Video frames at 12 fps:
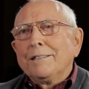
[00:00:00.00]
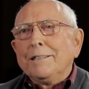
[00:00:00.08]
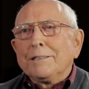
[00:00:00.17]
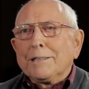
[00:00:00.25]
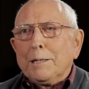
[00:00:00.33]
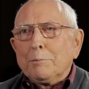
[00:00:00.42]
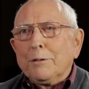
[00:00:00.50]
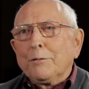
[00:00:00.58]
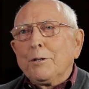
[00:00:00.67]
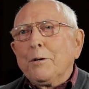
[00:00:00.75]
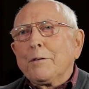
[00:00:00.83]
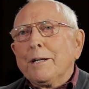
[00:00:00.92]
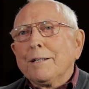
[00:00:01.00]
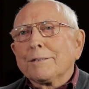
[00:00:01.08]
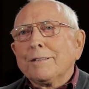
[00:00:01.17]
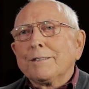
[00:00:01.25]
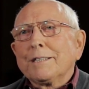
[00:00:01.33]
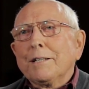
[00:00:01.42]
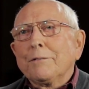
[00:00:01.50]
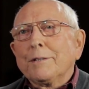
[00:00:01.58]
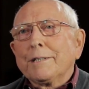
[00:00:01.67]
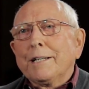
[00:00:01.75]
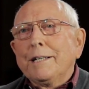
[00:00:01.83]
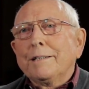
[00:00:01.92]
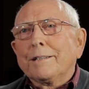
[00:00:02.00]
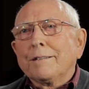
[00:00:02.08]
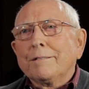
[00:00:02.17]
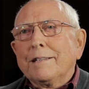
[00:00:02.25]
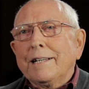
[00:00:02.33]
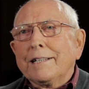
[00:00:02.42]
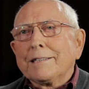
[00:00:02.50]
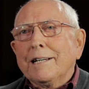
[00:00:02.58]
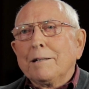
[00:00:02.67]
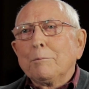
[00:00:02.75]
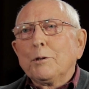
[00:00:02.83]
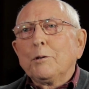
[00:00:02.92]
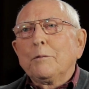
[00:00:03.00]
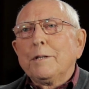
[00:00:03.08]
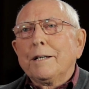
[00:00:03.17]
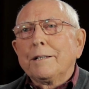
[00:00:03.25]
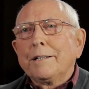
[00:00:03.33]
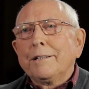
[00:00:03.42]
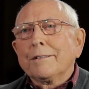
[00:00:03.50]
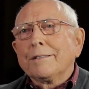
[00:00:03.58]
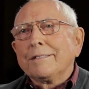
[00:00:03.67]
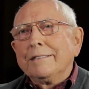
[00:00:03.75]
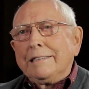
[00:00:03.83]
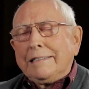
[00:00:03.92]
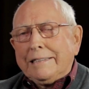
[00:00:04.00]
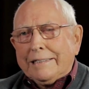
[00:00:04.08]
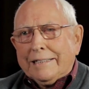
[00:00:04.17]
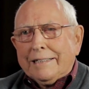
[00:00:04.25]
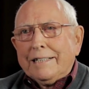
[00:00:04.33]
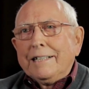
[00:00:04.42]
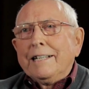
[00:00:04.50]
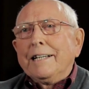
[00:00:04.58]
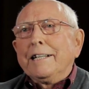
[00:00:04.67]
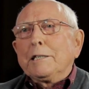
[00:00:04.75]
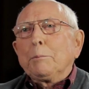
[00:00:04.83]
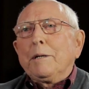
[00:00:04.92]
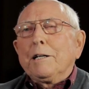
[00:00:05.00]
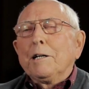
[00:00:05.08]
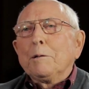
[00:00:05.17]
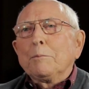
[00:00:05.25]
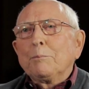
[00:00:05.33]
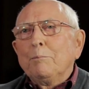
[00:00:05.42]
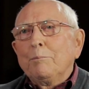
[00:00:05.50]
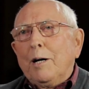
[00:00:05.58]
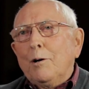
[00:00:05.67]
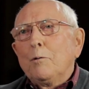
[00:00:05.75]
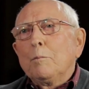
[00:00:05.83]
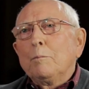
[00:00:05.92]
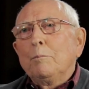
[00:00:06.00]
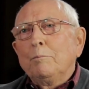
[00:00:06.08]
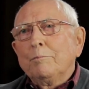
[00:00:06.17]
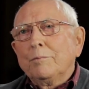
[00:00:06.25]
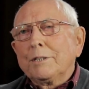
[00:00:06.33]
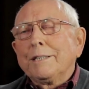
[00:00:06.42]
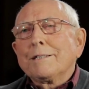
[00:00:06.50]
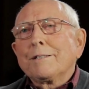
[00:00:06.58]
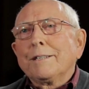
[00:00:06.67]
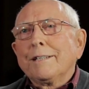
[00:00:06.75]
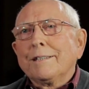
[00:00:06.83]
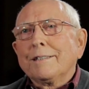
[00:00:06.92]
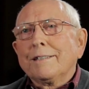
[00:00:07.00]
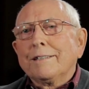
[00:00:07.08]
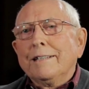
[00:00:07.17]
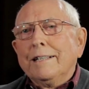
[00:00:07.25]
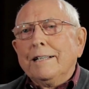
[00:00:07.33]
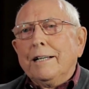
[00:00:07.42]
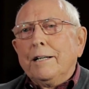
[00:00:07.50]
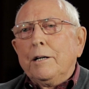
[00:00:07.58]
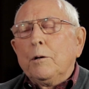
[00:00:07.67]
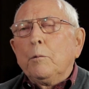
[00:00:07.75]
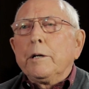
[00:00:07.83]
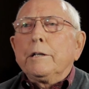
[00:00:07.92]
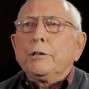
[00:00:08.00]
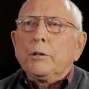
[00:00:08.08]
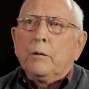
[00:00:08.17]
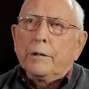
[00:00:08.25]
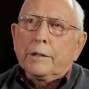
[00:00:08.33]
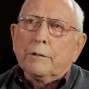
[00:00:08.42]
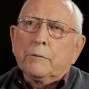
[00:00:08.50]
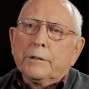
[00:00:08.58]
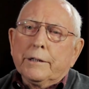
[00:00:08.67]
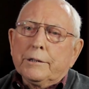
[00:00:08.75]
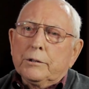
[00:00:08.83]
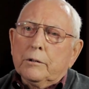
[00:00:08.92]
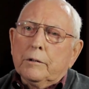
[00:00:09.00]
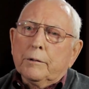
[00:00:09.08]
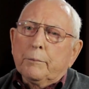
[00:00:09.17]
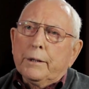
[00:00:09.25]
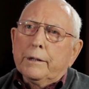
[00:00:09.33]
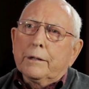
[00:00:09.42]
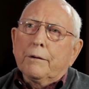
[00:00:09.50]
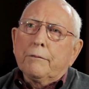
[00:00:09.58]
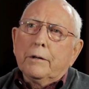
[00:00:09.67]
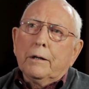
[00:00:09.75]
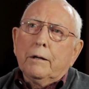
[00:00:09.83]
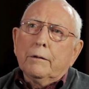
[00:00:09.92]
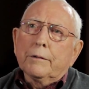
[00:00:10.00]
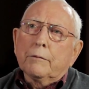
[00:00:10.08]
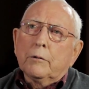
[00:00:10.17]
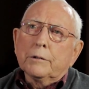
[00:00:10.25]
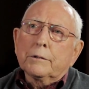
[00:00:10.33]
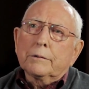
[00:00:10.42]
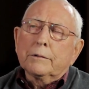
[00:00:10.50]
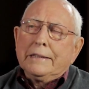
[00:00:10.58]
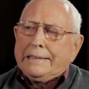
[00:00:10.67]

December of 2017, and got moved down here. And it's become home since then, and we're enjoying it. We're enjoying being involved in what's